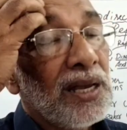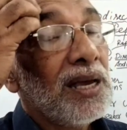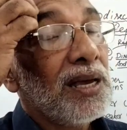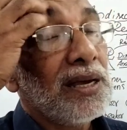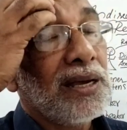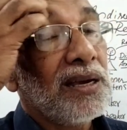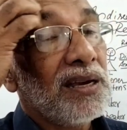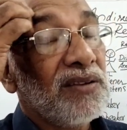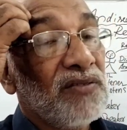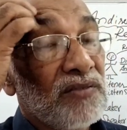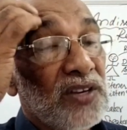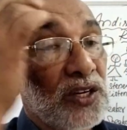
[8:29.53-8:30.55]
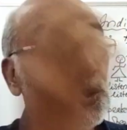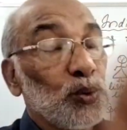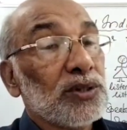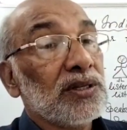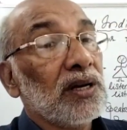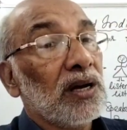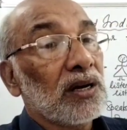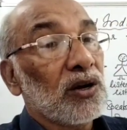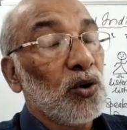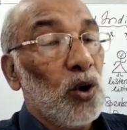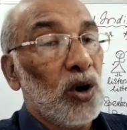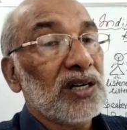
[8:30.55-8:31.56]
when we use the
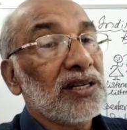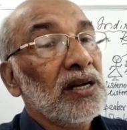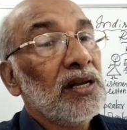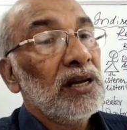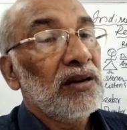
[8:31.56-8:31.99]
quote,